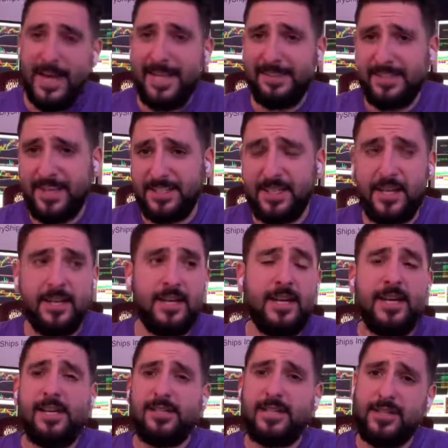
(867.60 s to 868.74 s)
And Tesla,
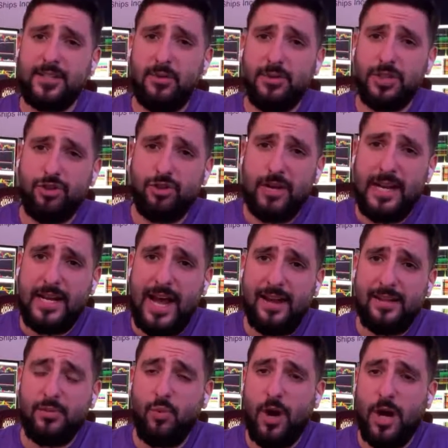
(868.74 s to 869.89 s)
Tesla was a trade
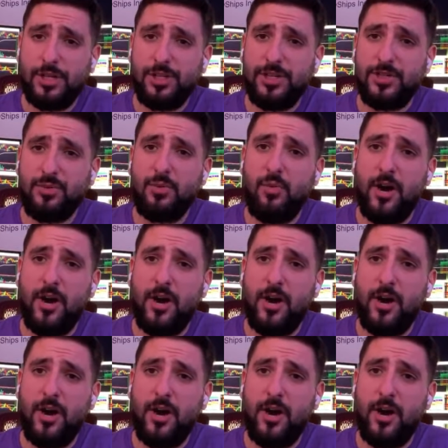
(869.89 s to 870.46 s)
out of the watch list.